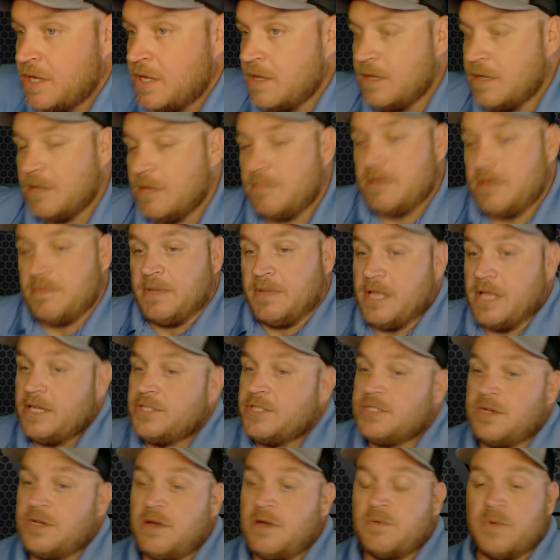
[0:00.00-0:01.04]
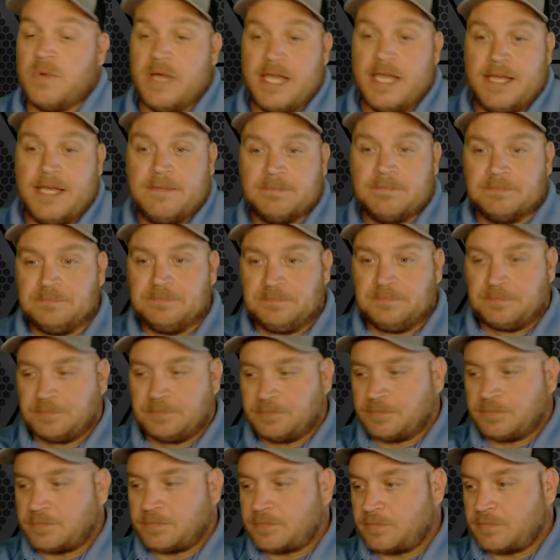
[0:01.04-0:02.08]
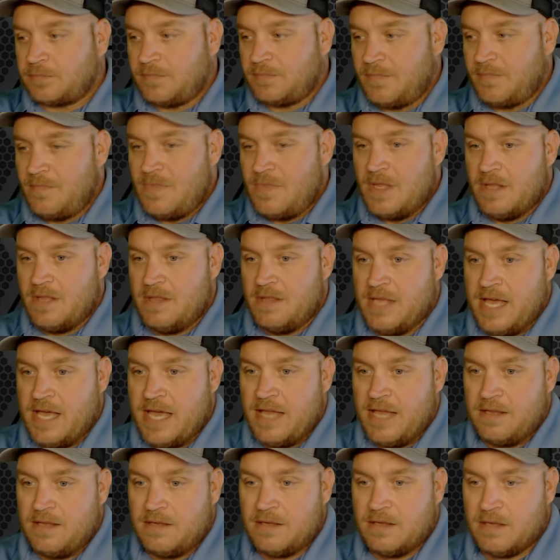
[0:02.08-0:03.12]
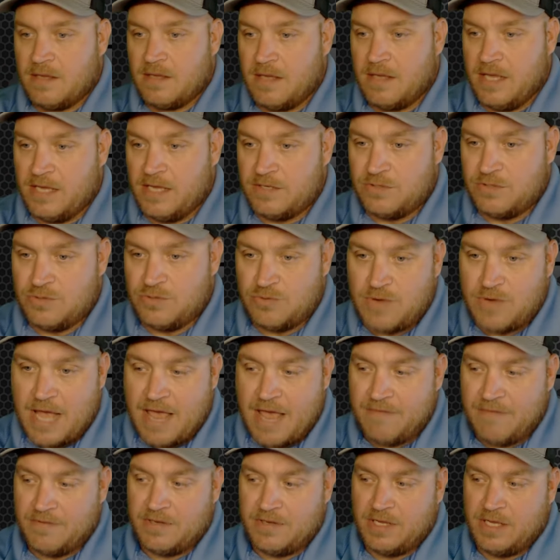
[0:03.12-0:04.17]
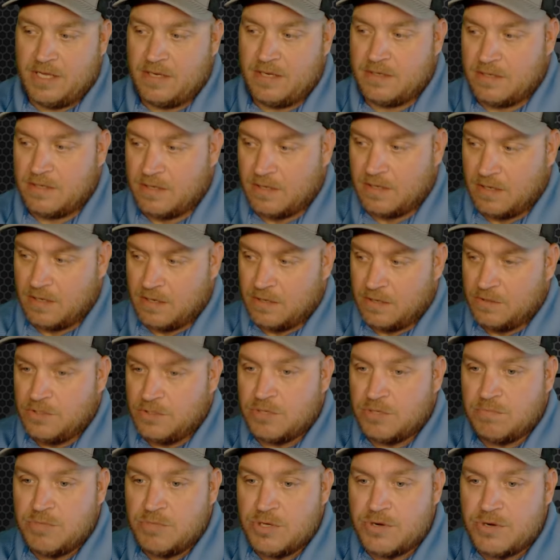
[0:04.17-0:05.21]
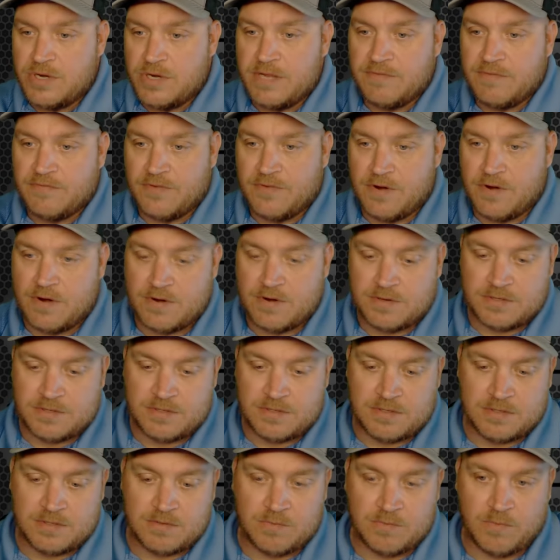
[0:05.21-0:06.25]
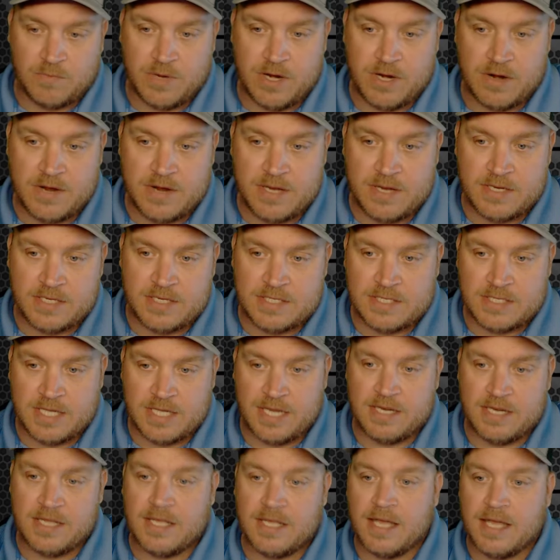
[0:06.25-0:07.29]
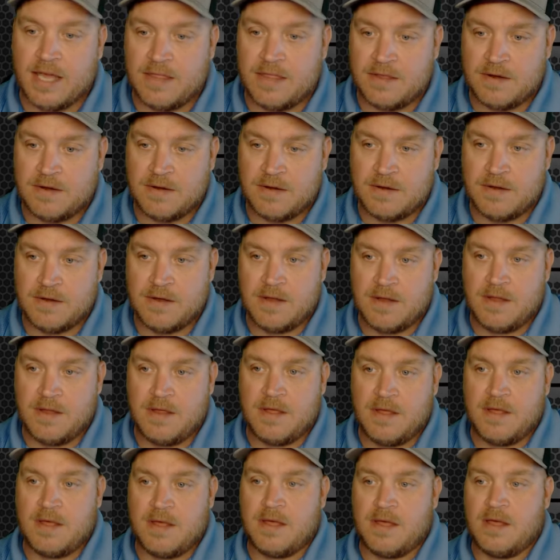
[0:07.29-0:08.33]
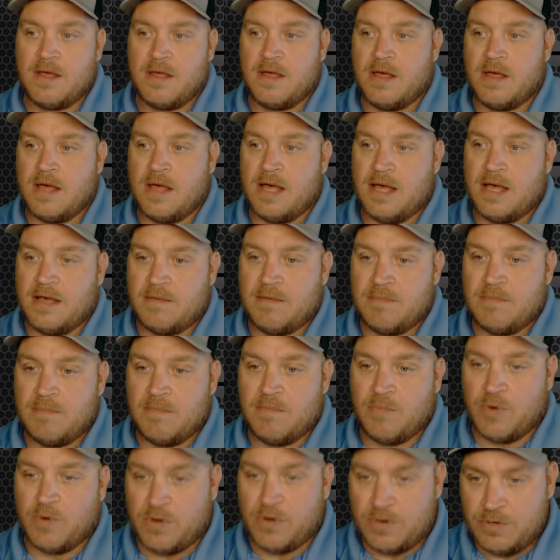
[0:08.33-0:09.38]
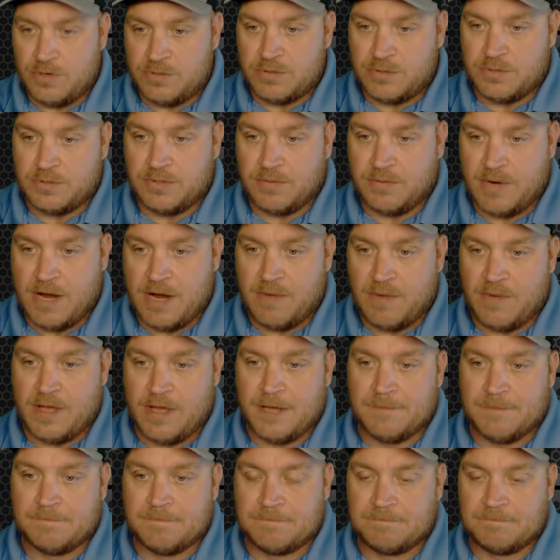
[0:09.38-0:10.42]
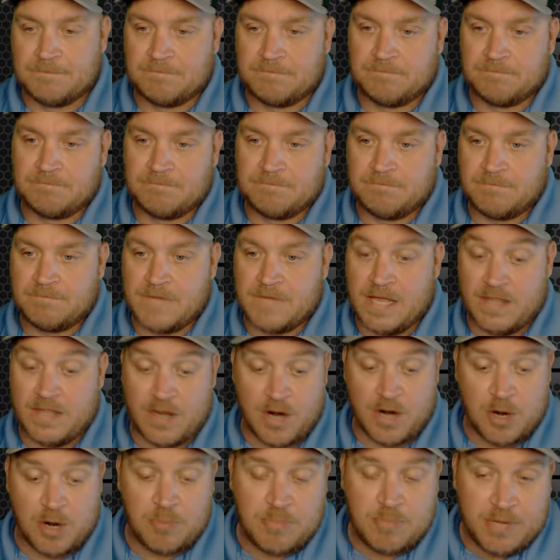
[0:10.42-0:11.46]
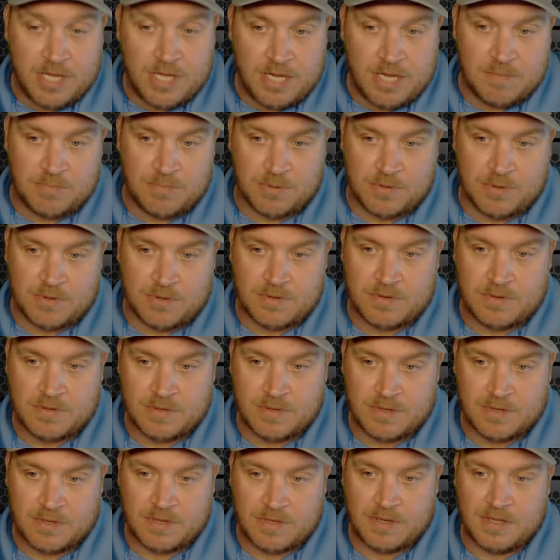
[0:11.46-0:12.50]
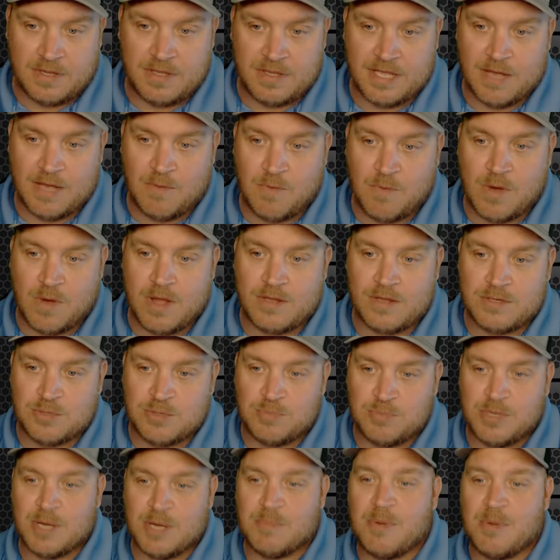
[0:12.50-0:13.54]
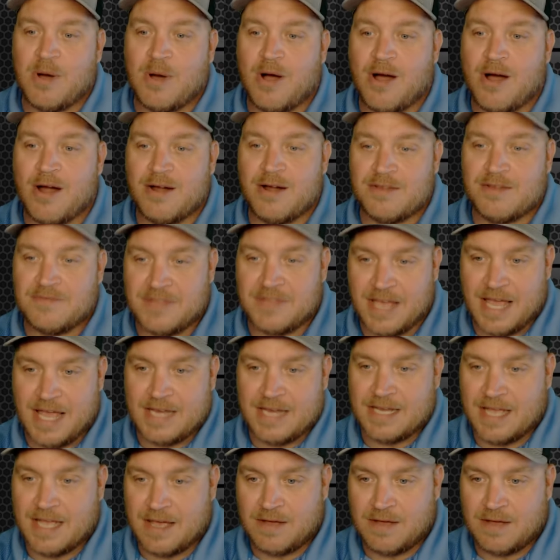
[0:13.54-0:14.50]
People like Sean Wade that is driving it community first. We are in this thing together. We're going to do it the right way. And there are people that want to be a part of that now.